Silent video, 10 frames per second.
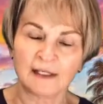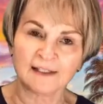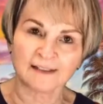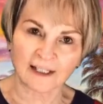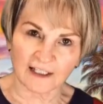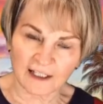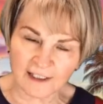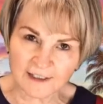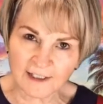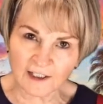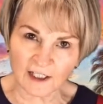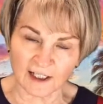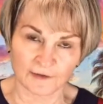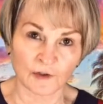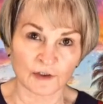He's easy to
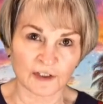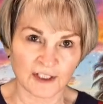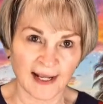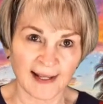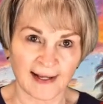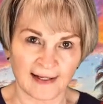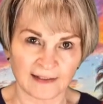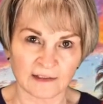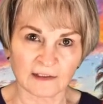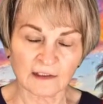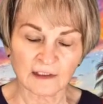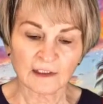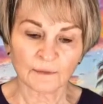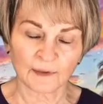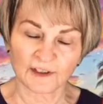understand,
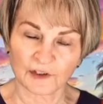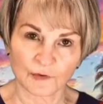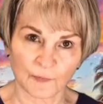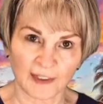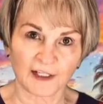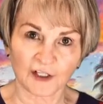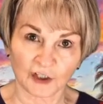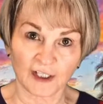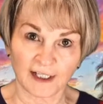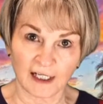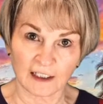which is really good.